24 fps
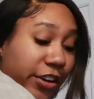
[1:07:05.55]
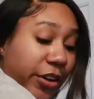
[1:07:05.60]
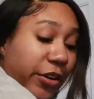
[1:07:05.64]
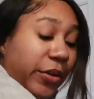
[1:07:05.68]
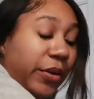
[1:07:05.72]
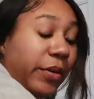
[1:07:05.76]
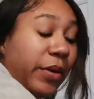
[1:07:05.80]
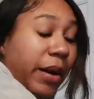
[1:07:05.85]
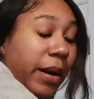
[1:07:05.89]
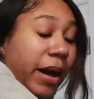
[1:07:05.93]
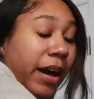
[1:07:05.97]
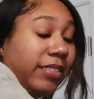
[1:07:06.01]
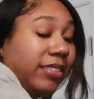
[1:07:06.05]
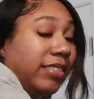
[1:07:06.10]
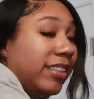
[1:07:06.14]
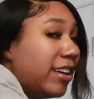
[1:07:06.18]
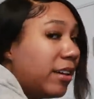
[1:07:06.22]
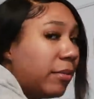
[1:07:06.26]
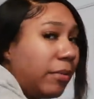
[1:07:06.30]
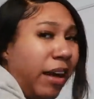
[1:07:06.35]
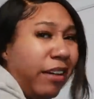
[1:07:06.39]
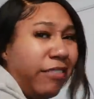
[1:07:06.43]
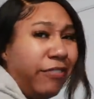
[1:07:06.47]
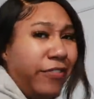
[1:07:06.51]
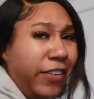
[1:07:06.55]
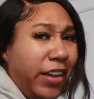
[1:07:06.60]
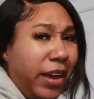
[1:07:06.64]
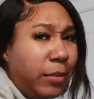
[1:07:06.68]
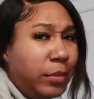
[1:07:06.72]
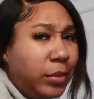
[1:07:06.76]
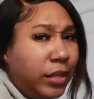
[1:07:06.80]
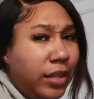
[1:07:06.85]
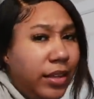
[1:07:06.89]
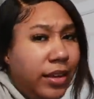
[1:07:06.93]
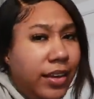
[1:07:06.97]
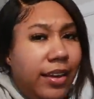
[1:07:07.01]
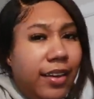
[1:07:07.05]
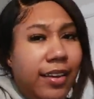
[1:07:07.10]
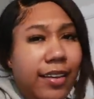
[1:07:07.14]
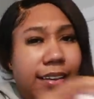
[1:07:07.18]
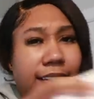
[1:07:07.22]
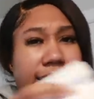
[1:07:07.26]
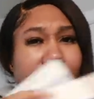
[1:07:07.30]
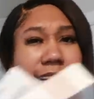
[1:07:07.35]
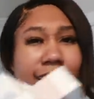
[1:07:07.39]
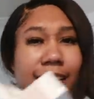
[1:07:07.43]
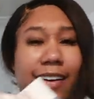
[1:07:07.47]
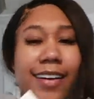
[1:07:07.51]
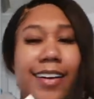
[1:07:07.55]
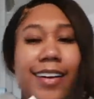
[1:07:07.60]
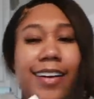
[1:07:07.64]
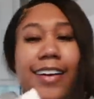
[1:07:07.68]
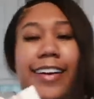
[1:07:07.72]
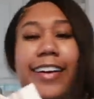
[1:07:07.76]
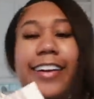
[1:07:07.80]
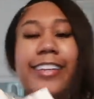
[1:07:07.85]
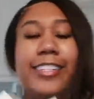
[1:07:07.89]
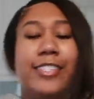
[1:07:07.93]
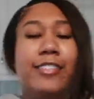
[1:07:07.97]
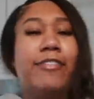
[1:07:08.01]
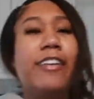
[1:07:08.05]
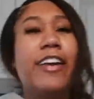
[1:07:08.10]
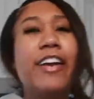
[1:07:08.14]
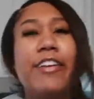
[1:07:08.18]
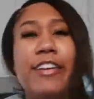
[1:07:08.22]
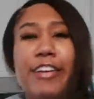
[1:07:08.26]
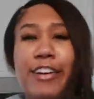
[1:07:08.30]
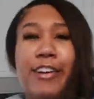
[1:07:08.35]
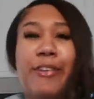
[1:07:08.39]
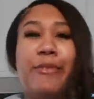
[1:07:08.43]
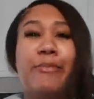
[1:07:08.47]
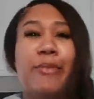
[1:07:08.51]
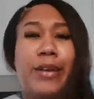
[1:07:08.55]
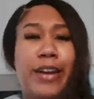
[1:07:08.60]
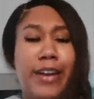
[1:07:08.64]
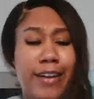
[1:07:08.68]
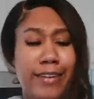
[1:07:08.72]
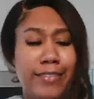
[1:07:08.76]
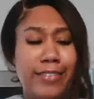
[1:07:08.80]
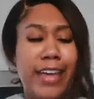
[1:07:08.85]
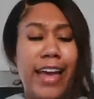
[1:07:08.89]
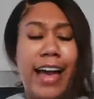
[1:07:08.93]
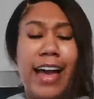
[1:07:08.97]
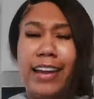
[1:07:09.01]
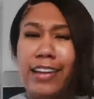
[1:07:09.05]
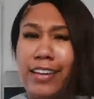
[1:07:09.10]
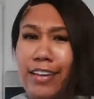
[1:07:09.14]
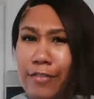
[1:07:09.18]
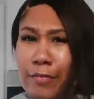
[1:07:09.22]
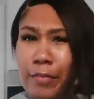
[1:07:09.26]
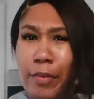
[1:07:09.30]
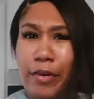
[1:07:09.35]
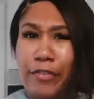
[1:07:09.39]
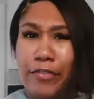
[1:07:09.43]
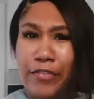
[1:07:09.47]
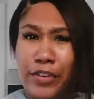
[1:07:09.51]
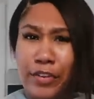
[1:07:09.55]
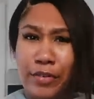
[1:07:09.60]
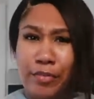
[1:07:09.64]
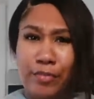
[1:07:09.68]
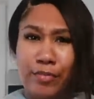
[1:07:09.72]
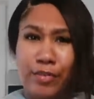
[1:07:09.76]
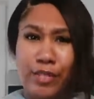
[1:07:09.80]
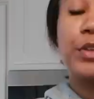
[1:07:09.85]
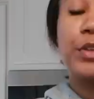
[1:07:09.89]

know, I think my family is very aware that I love perfumes.